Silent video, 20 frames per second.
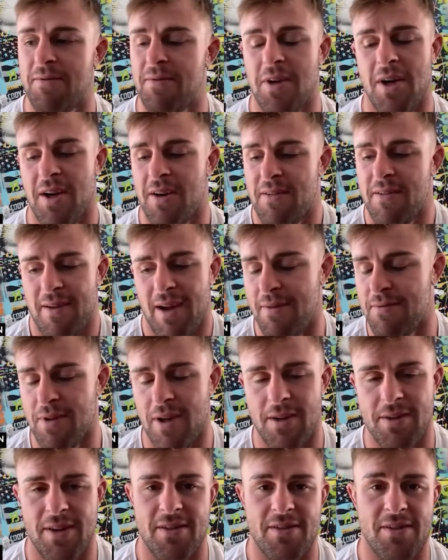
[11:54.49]
I've
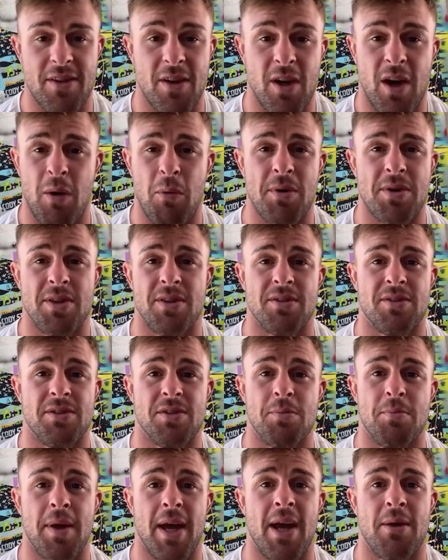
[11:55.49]
done these, you know, I went to
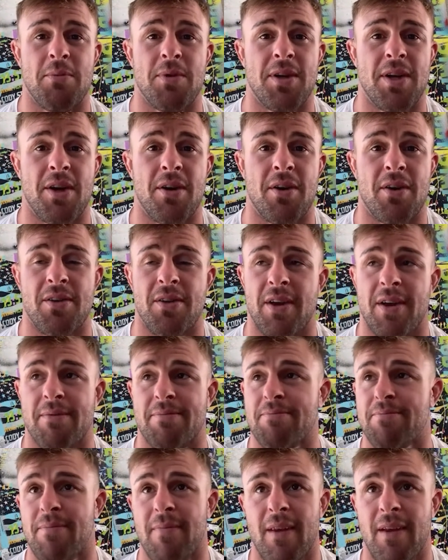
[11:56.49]
Japan with Darren
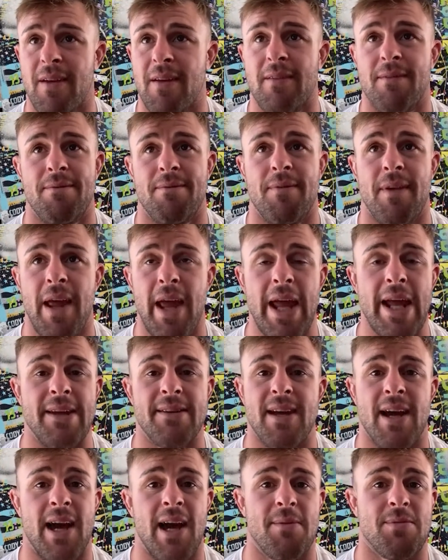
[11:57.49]
like
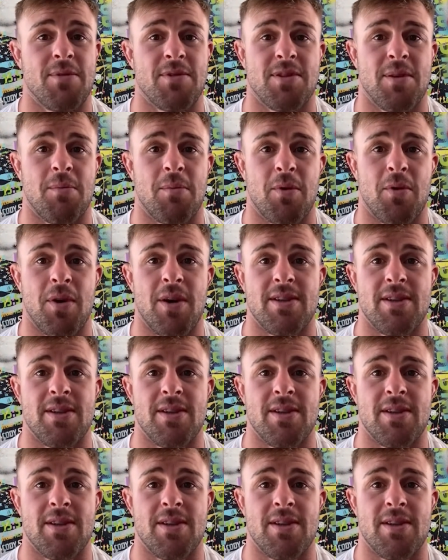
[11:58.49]
8 times.